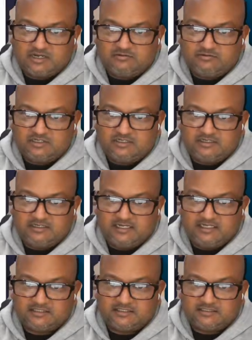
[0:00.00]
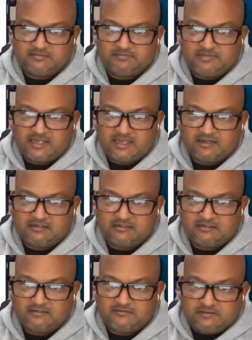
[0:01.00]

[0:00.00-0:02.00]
I would expect.